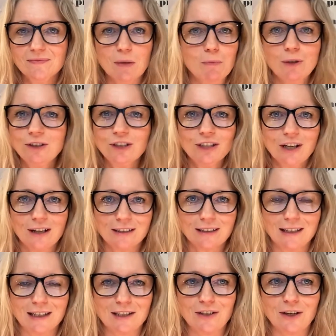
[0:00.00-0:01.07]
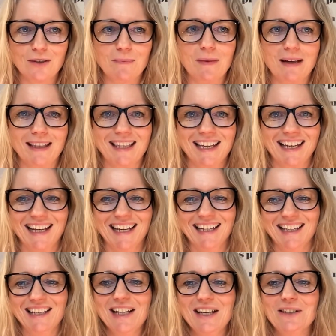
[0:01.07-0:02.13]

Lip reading: Multitasking is not my thing.